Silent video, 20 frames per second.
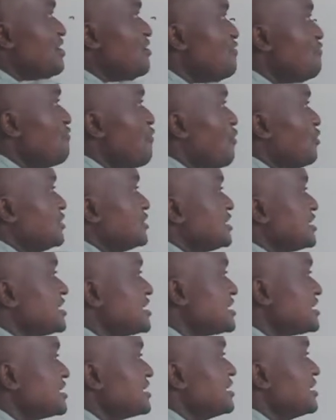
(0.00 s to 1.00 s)
Force
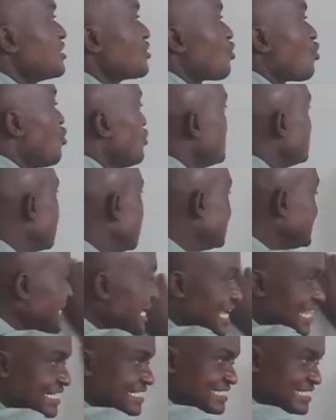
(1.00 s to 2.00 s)
causes
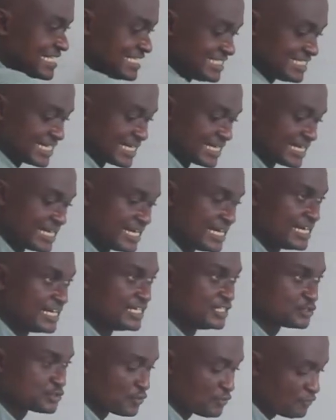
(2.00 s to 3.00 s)
extension.
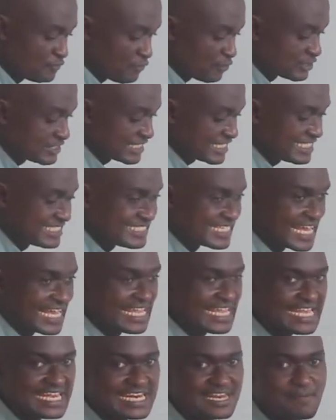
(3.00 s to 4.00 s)
So force is the
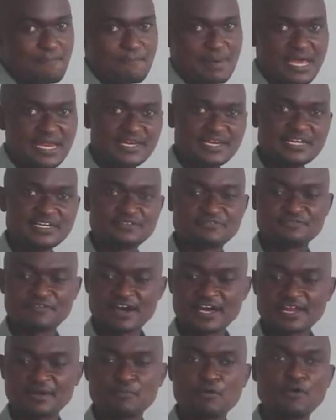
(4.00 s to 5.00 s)
independent
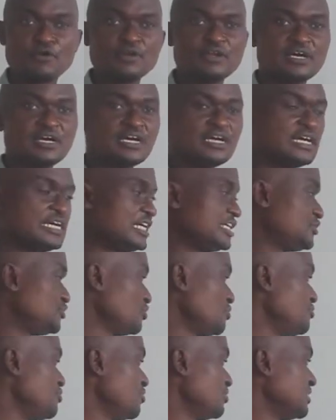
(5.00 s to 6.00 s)
variable. It
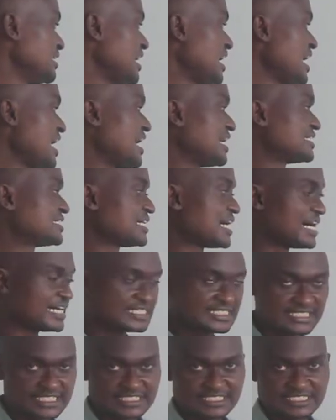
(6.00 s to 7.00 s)
should be on the
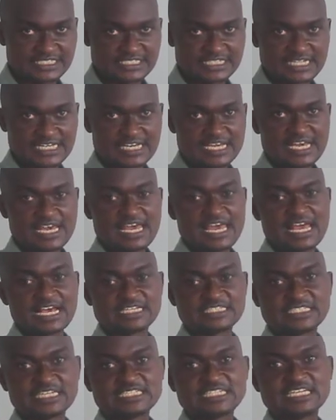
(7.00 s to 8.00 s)
x-axis.
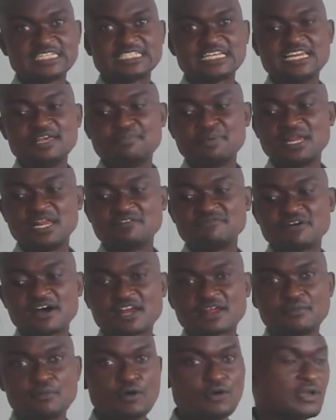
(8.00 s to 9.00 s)
Extension is a dependent
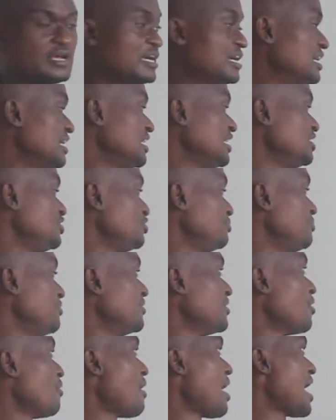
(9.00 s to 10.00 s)
variable. It should be
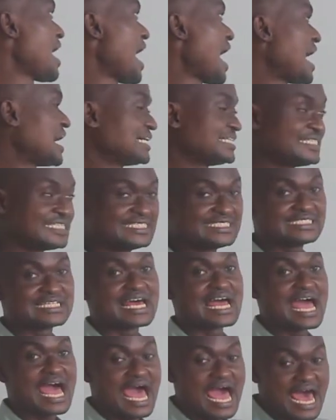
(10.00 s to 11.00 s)
on the y-axis.
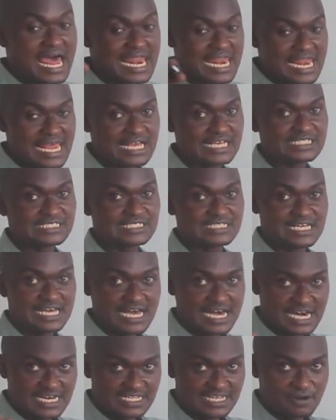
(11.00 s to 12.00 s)
Unless
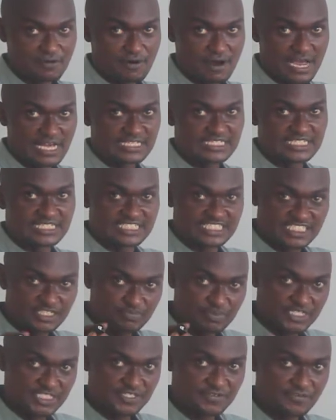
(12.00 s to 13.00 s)
otherwise it is
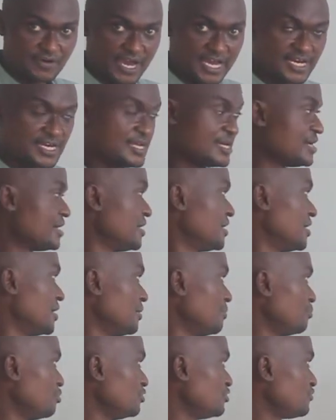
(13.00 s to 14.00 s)
specified,
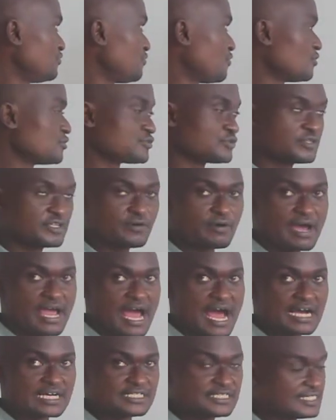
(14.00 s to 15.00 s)
put force on the
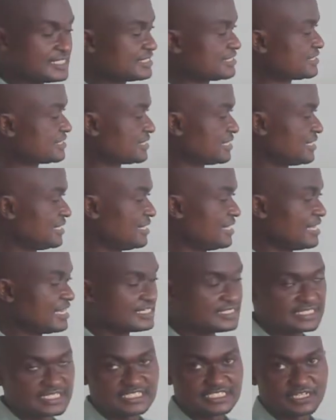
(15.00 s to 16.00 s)
y-axis,
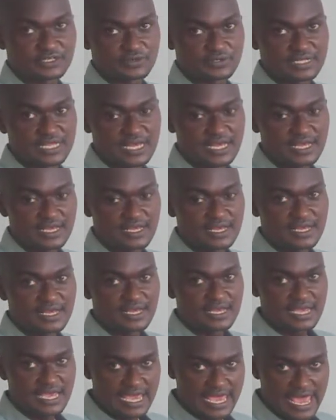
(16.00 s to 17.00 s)
extension on the
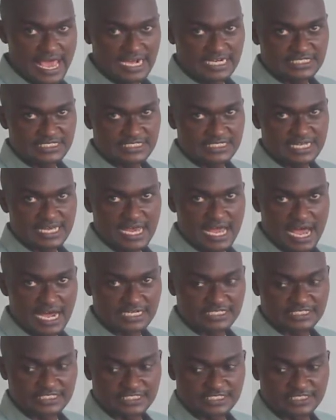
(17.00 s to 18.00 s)

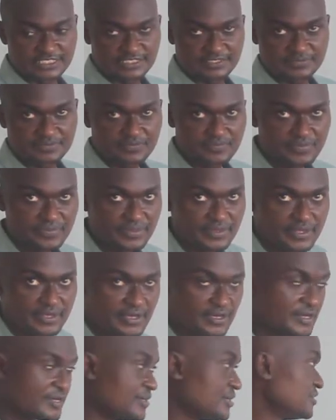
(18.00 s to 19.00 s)
x-axis.
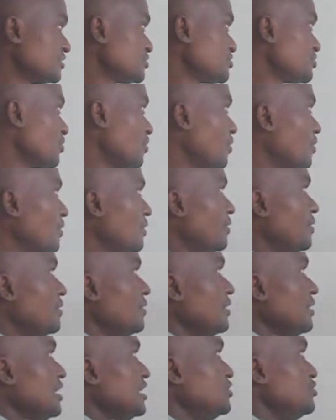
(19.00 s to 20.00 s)
So
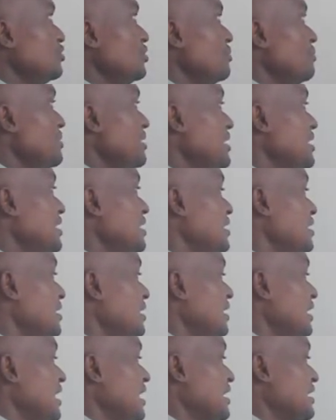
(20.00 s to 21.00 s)
it should be
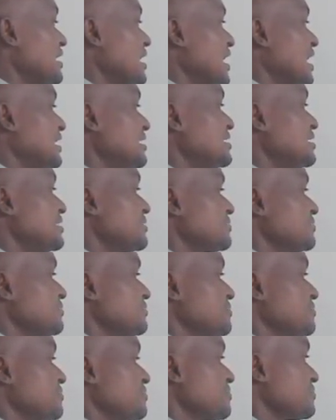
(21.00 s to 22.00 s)
like that.
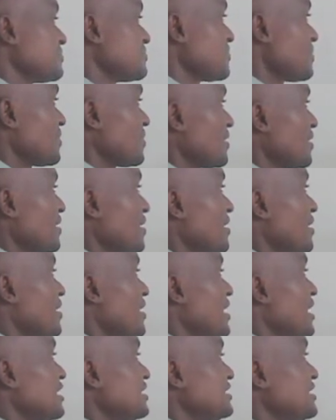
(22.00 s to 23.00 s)

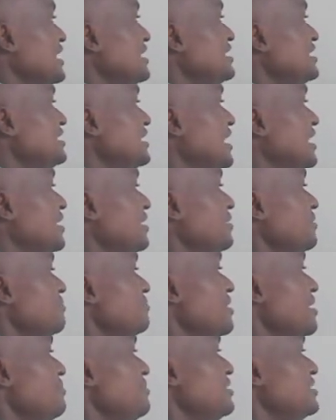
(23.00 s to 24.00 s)
Extension
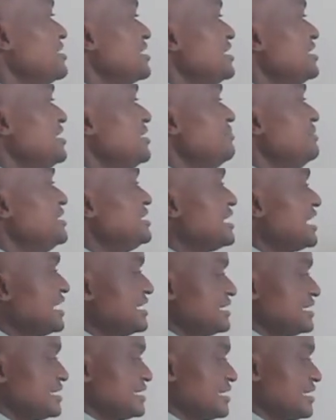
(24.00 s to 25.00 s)
maybe in
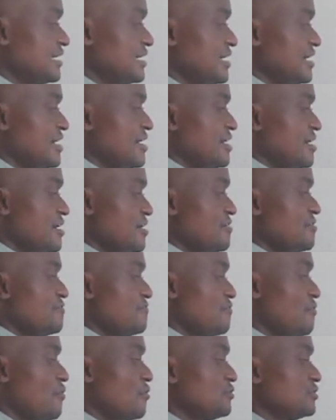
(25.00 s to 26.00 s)
centimeters,
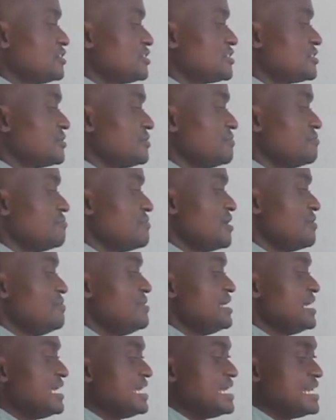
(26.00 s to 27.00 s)
force
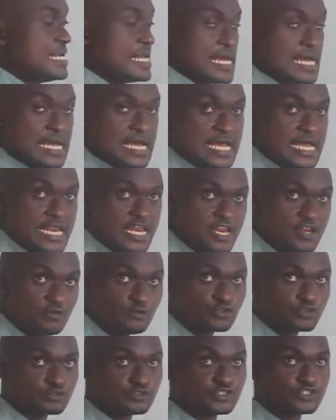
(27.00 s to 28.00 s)
maybe in
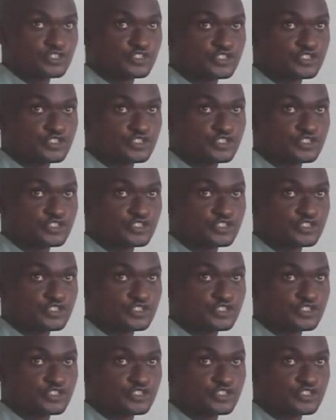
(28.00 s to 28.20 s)
newtons.